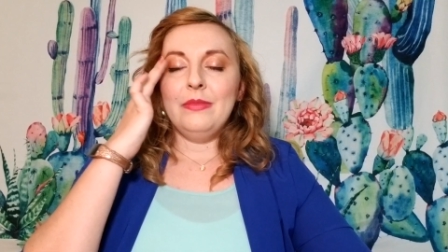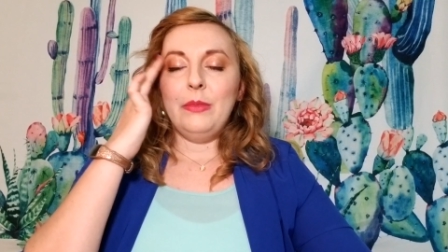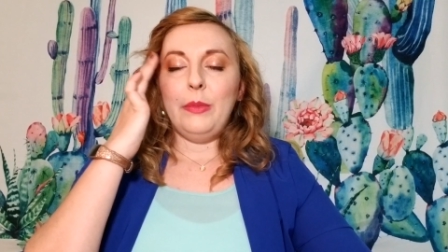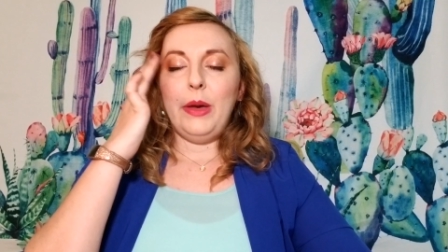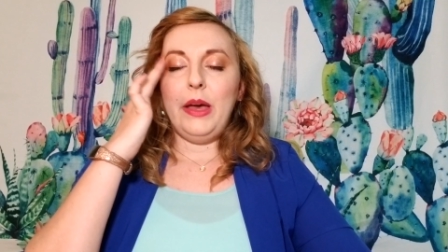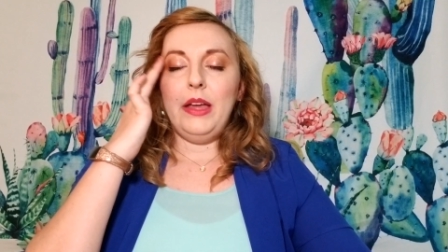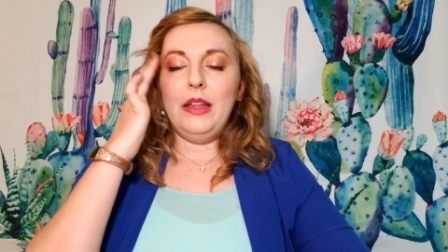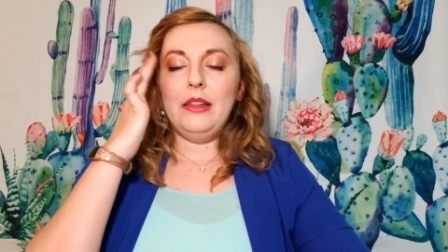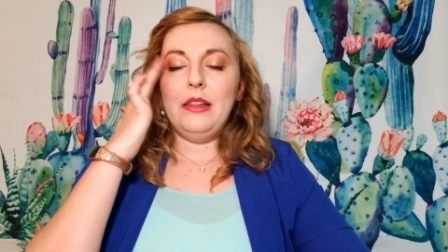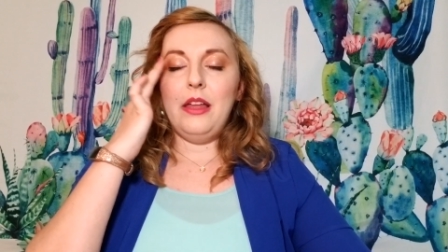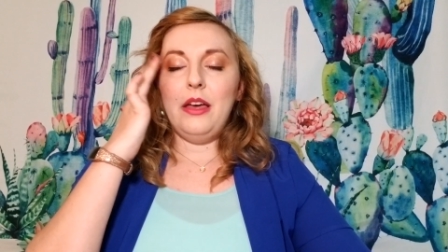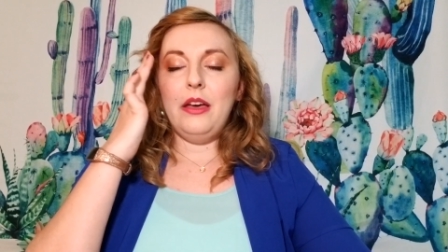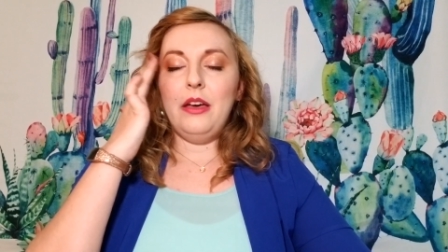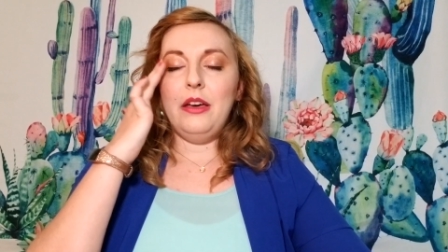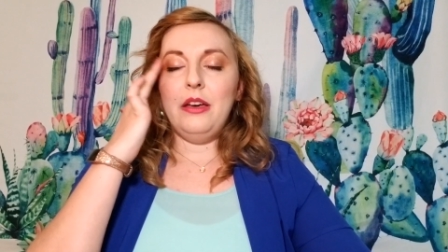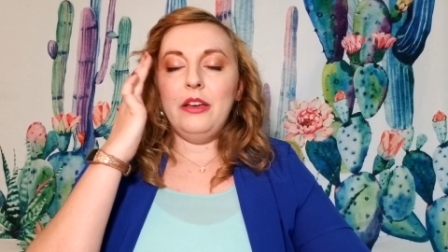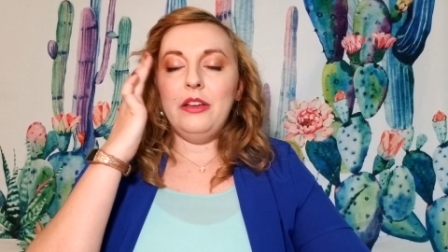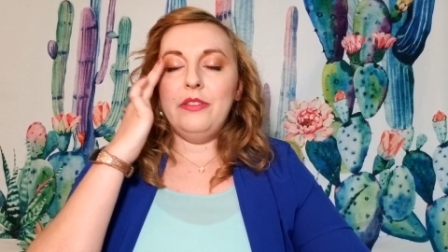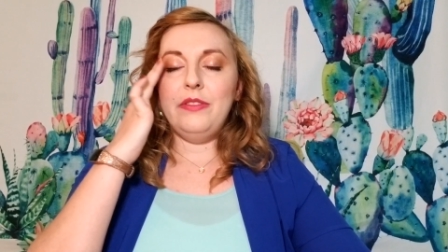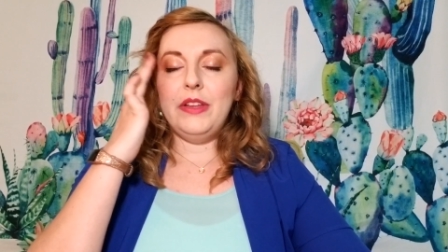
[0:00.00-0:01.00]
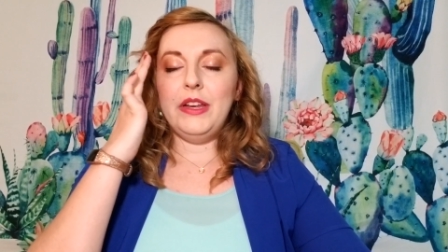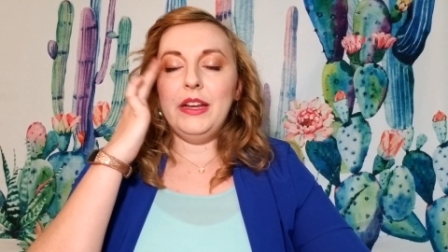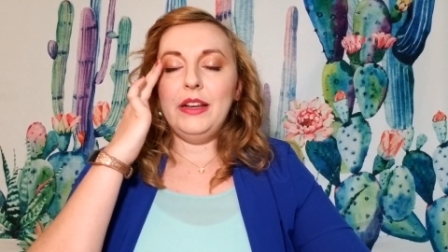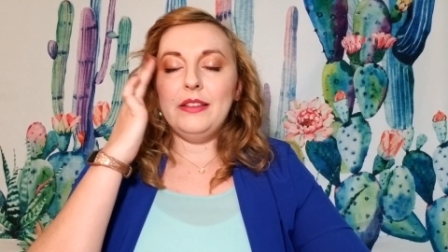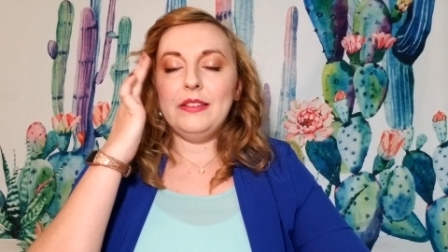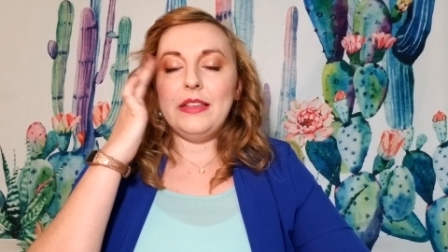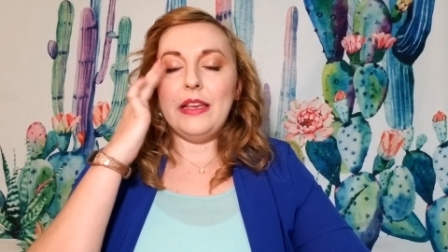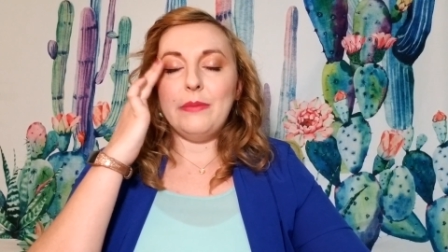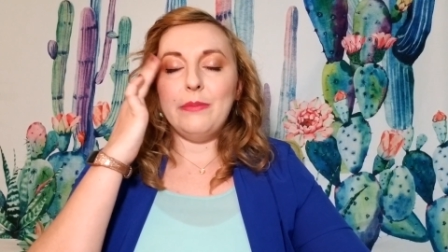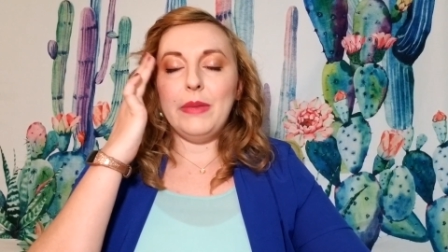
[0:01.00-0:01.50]
I love and
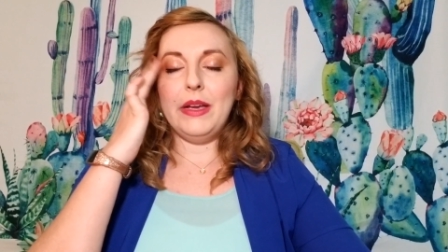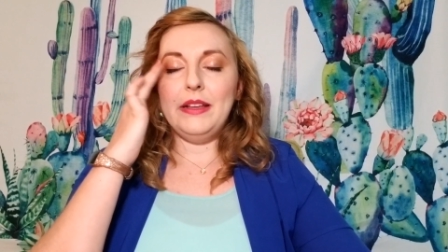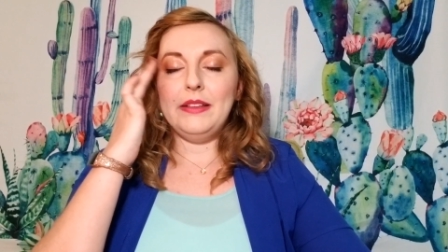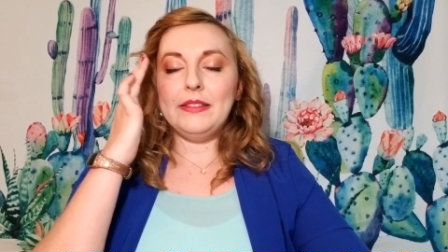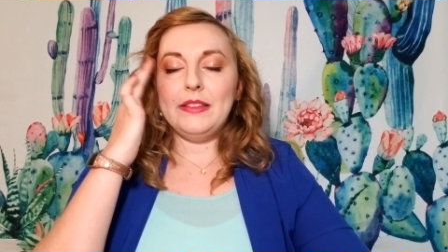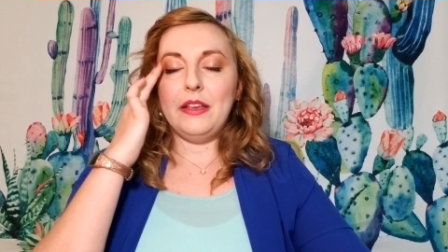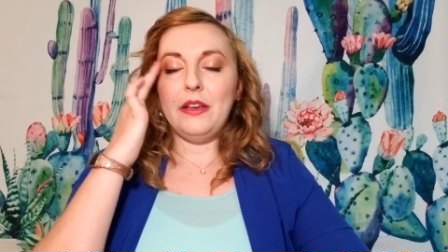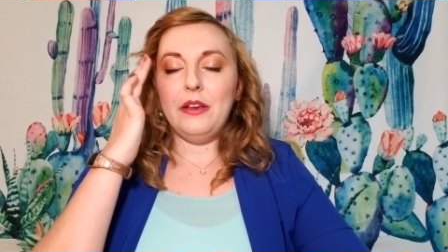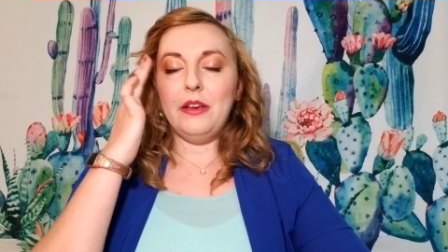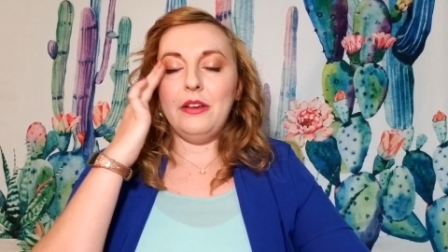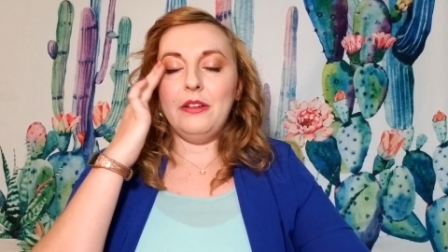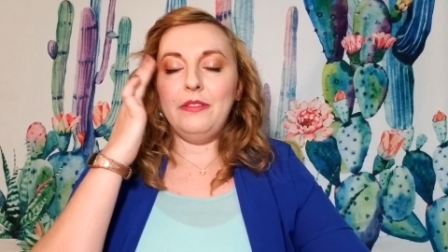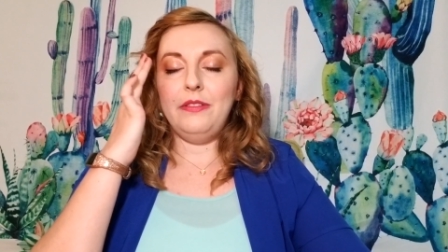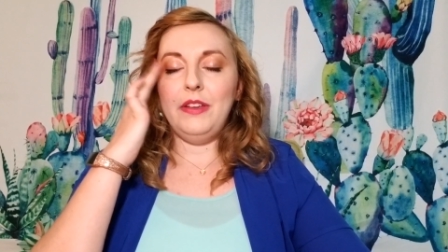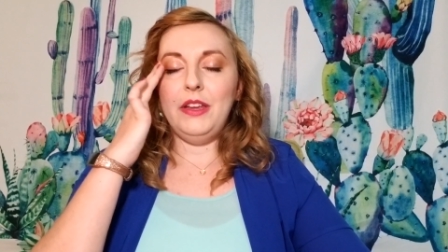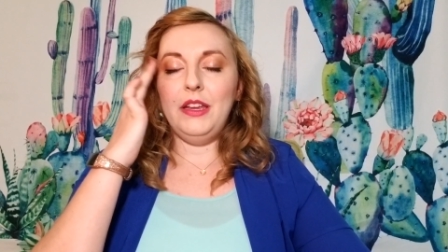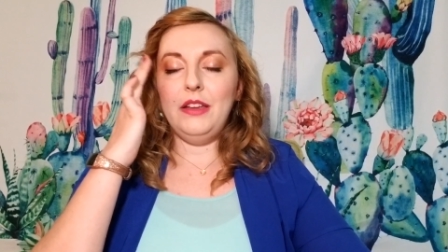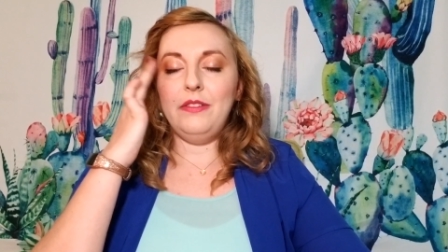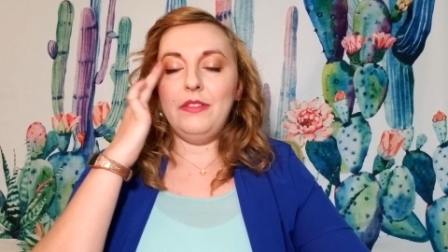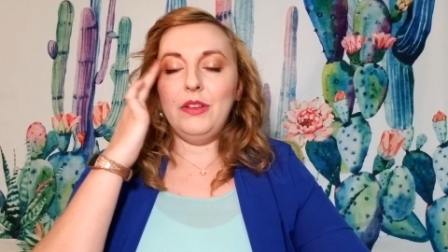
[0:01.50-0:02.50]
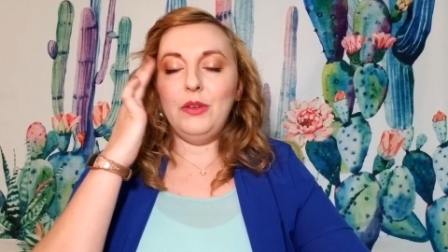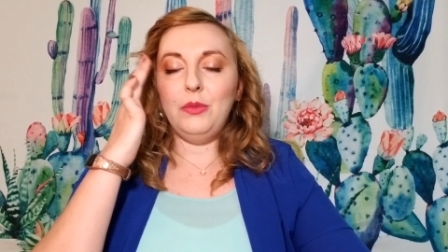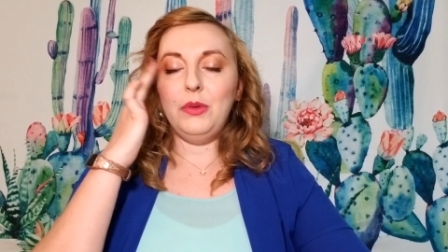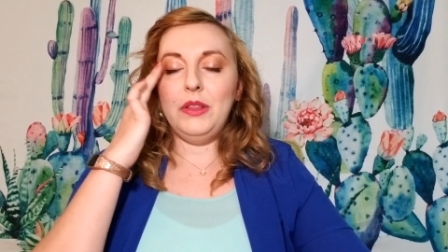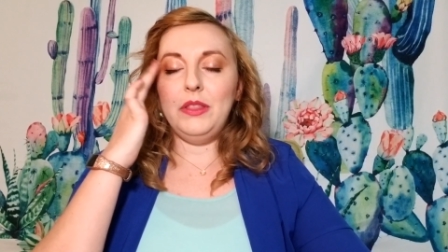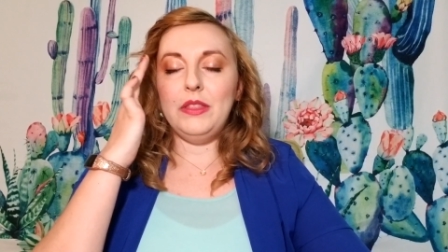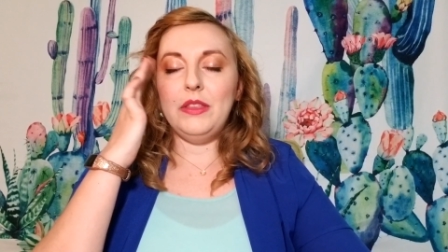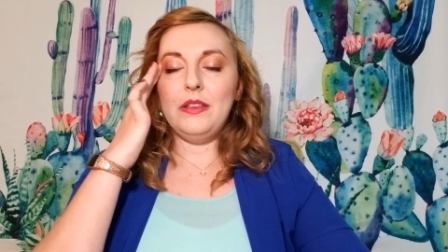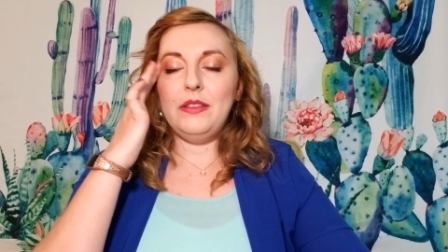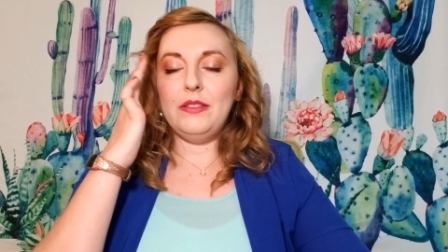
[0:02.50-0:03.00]
accept myself even
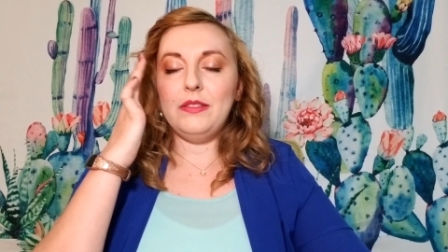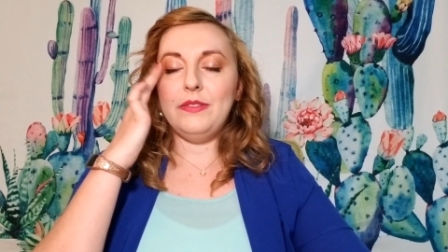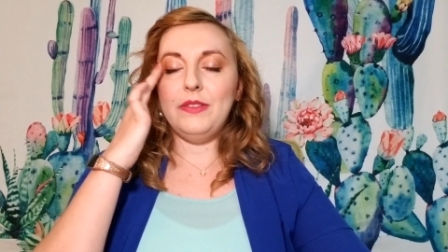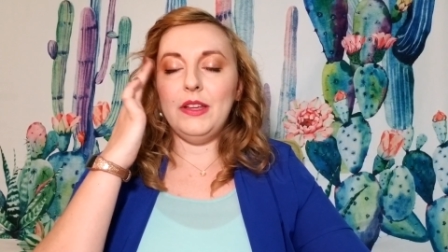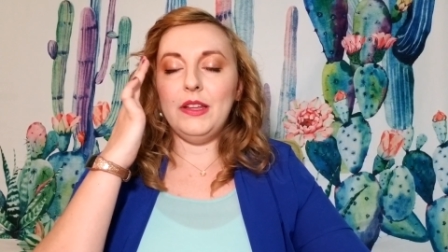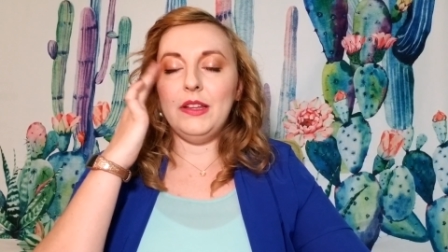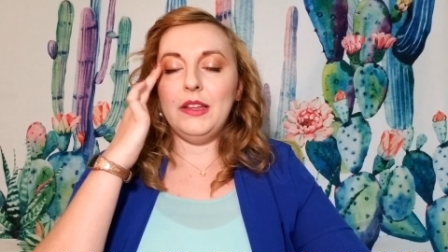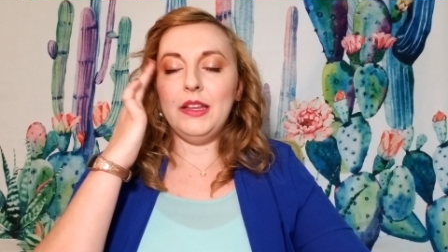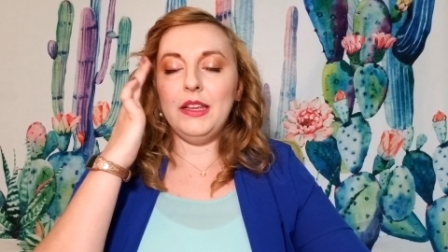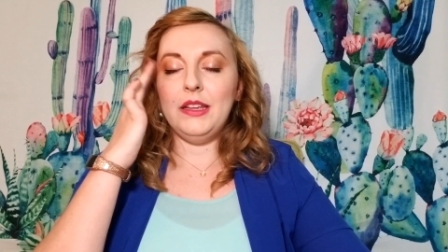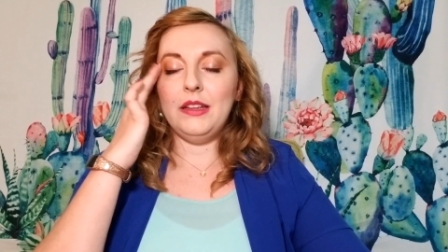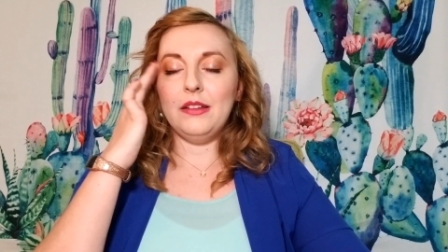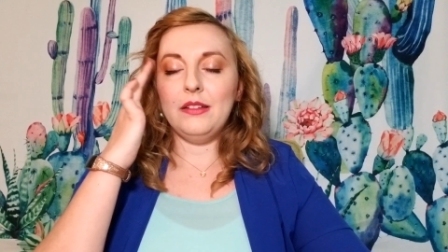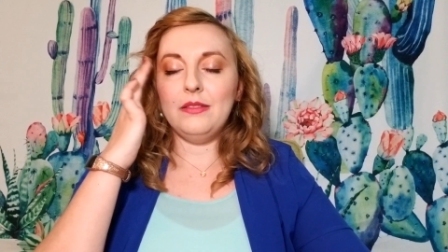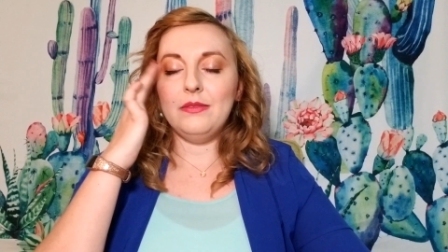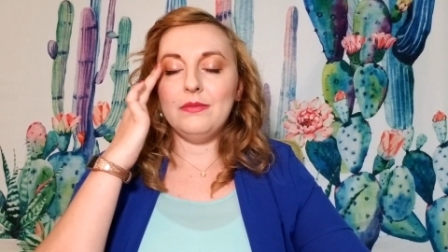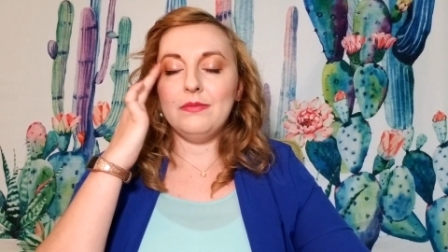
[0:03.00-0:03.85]
with this feeling.